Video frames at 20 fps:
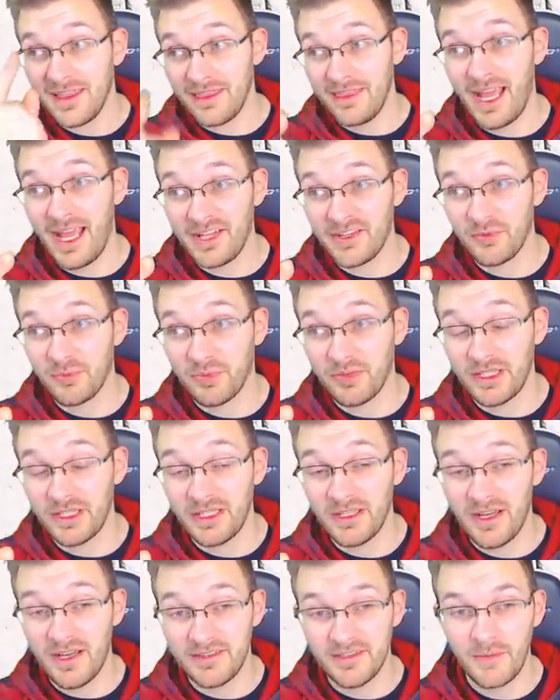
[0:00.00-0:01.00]
That's
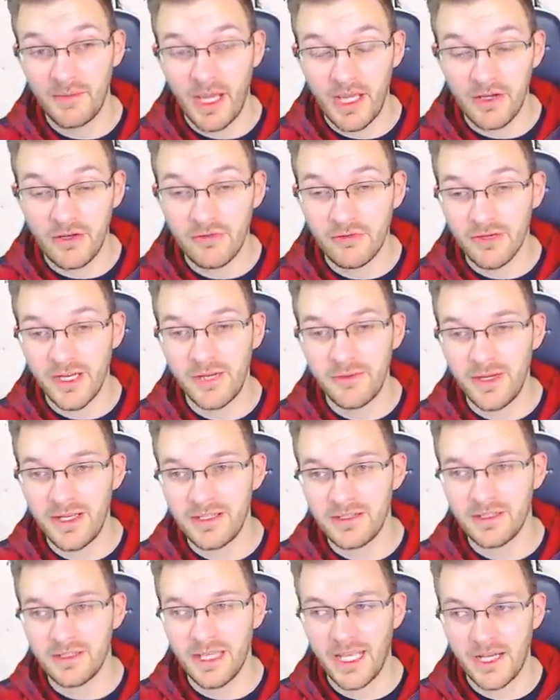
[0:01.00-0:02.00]
pretty awesome. A great way
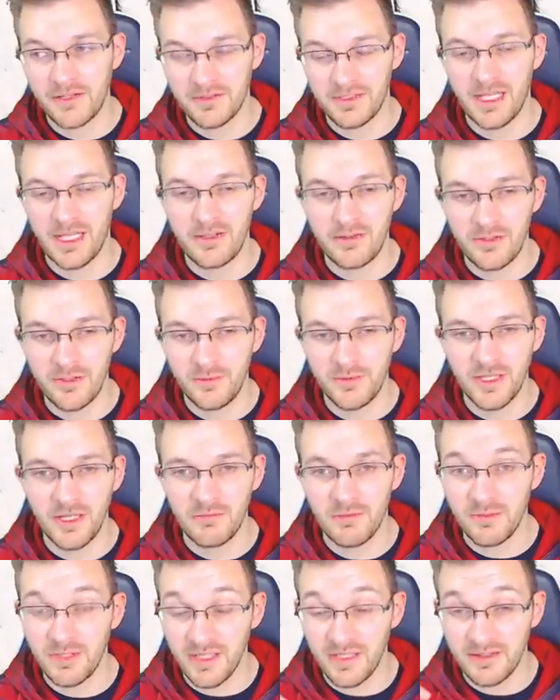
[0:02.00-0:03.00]
to counter that noob
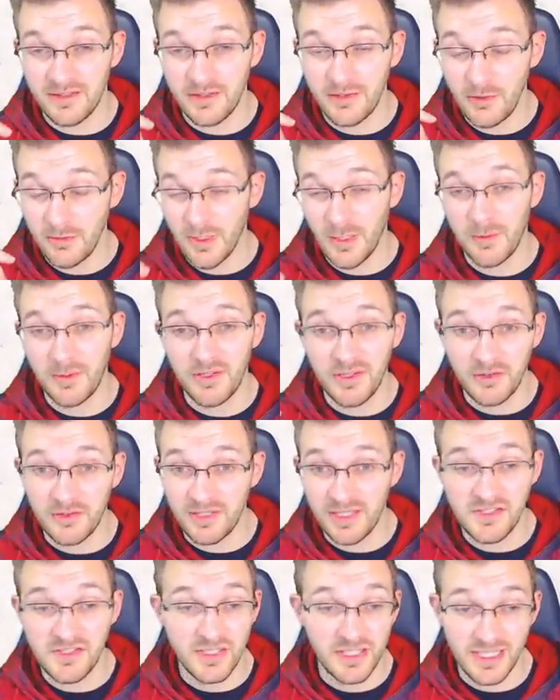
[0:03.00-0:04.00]
combo because the noob combo is
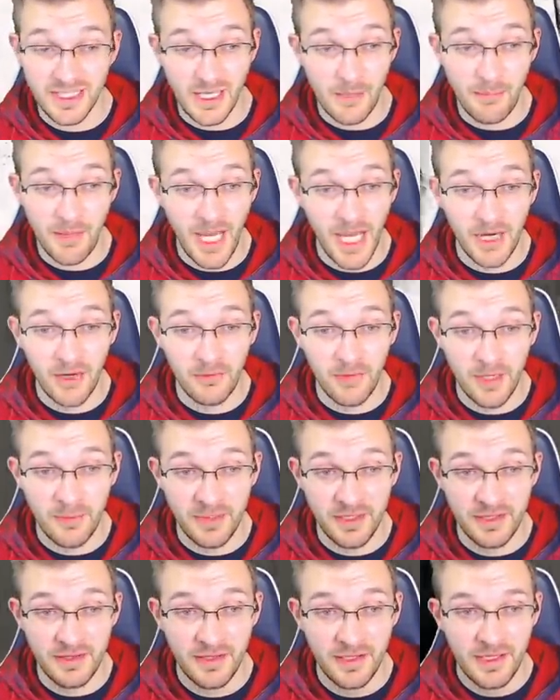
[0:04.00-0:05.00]
essentially like a power
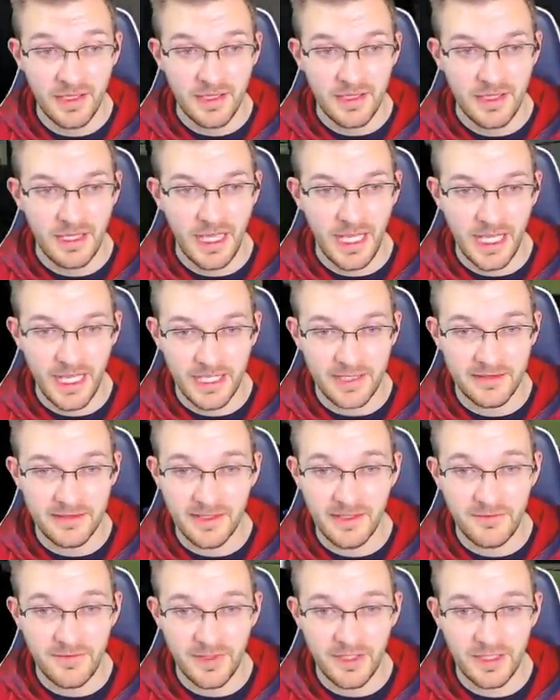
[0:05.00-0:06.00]
weapon. And
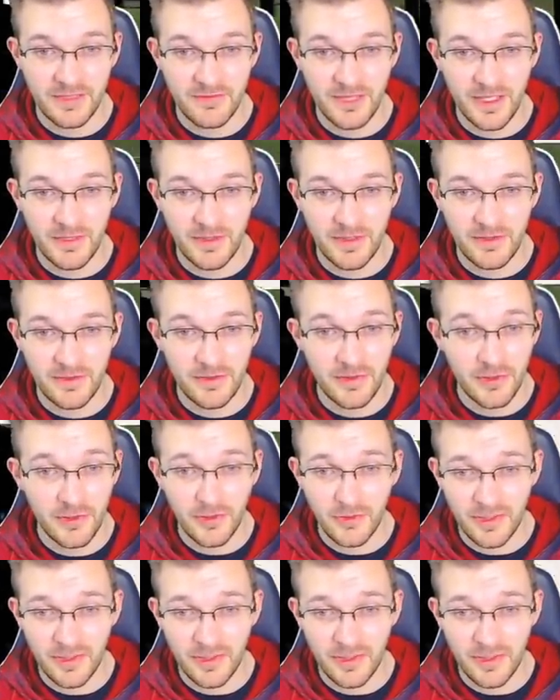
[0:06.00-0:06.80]
if you can find a way, new cool